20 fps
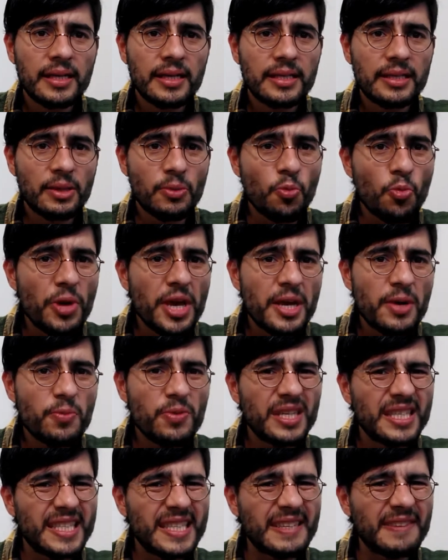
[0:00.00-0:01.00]
the week will
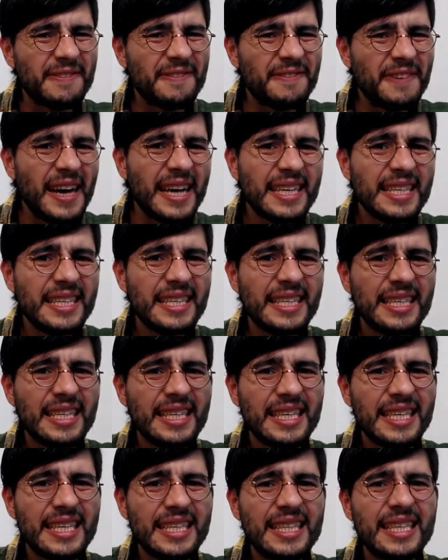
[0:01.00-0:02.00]
see fighting
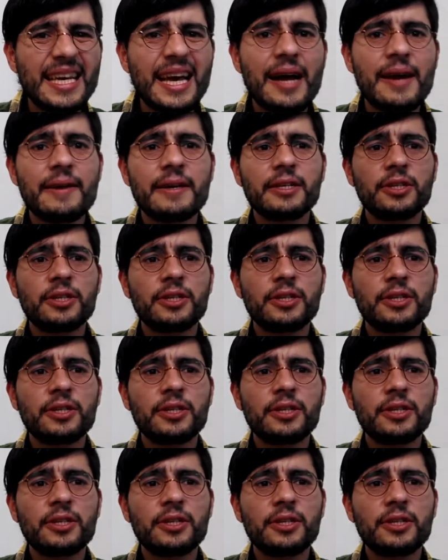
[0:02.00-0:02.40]
in the area